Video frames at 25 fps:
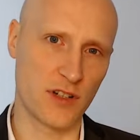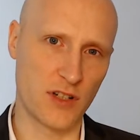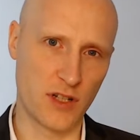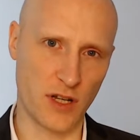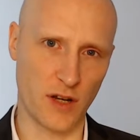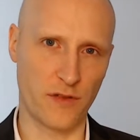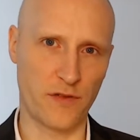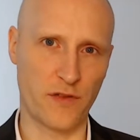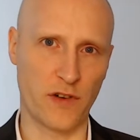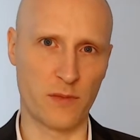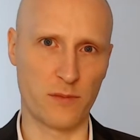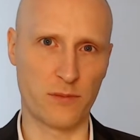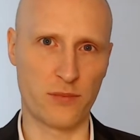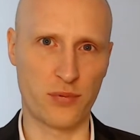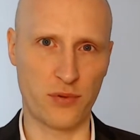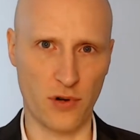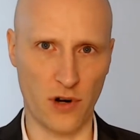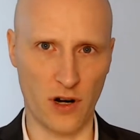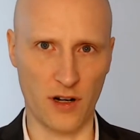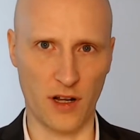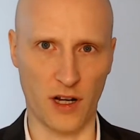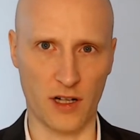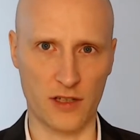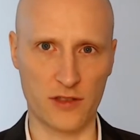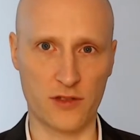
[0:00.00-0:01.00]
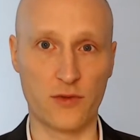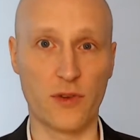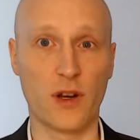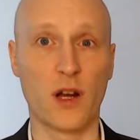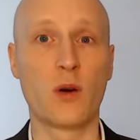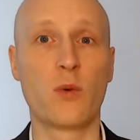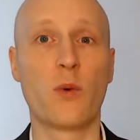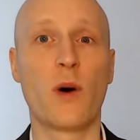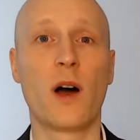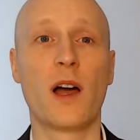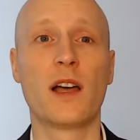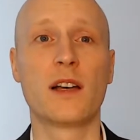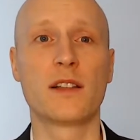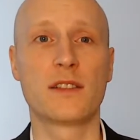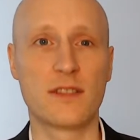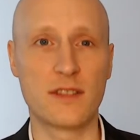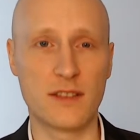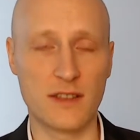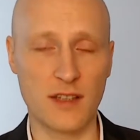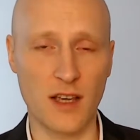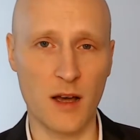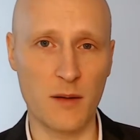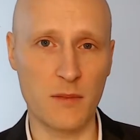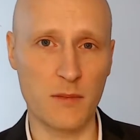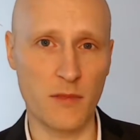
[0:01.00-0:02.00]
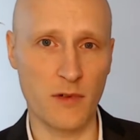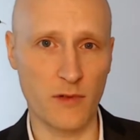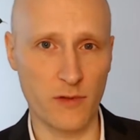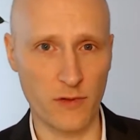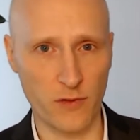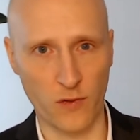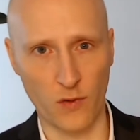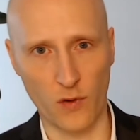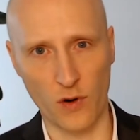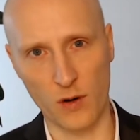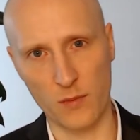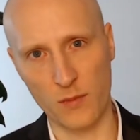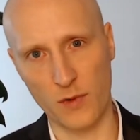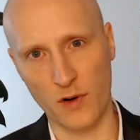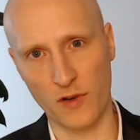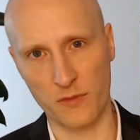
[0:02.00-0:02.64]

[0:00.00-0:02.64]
different products require some form